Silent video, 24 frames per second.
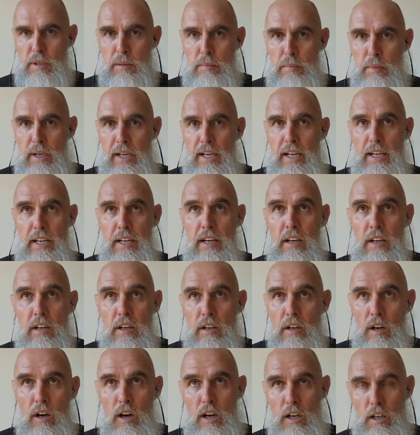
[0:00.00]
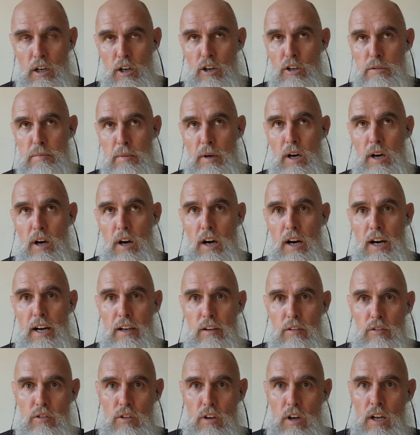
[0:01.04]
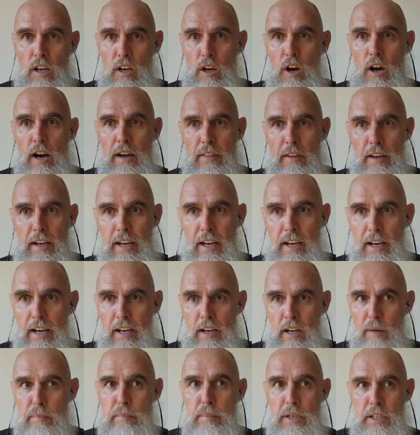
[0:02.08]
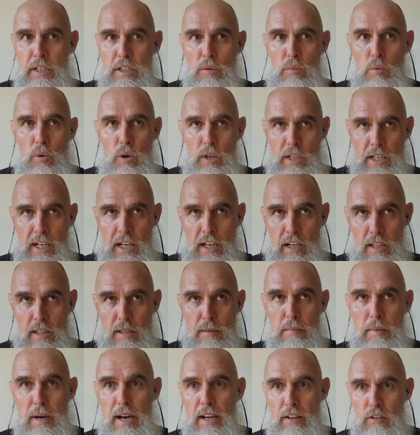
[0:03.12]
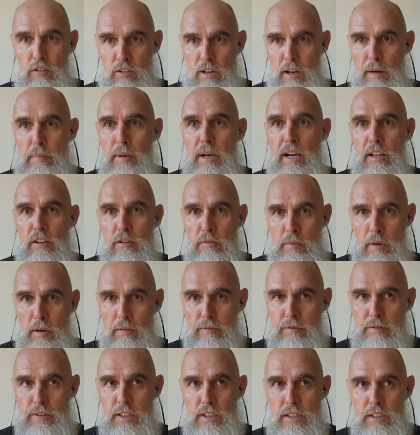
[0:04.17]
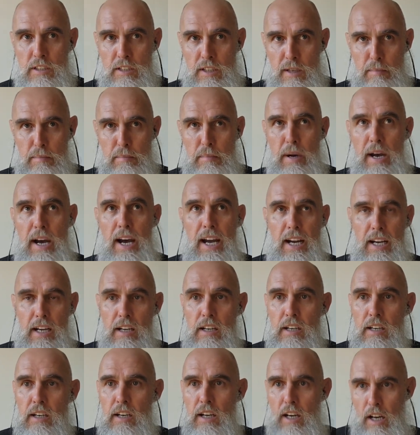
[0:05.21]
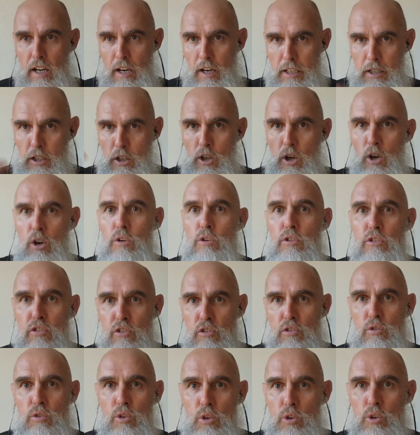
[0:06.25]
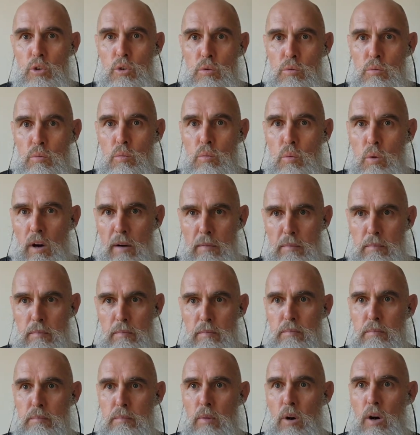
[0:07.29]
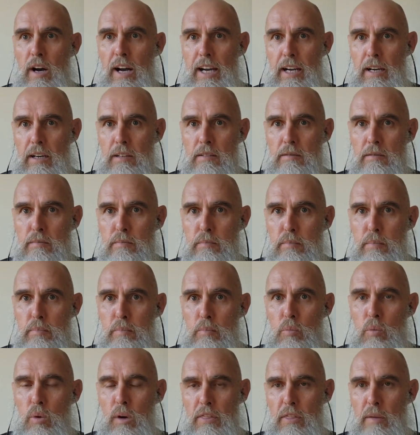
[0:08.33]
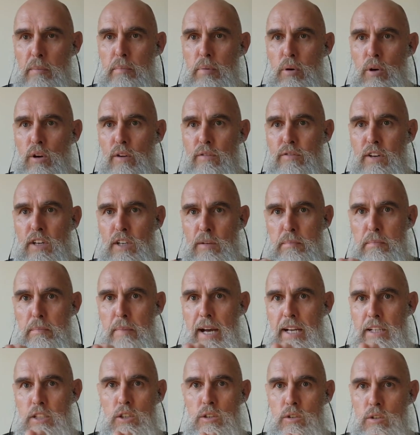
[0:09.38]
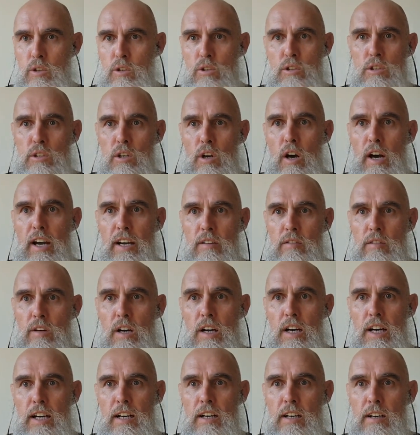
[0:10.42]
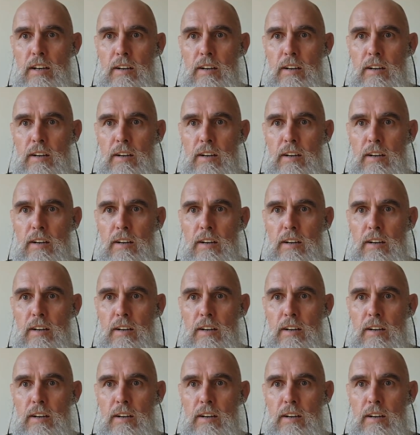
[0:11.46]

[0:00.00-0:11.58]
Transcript: into bed, I close my eyes, I lie there, and I picture walking out on the mat, slap hands on first, step back, and I go through what the perfect match looks like, right?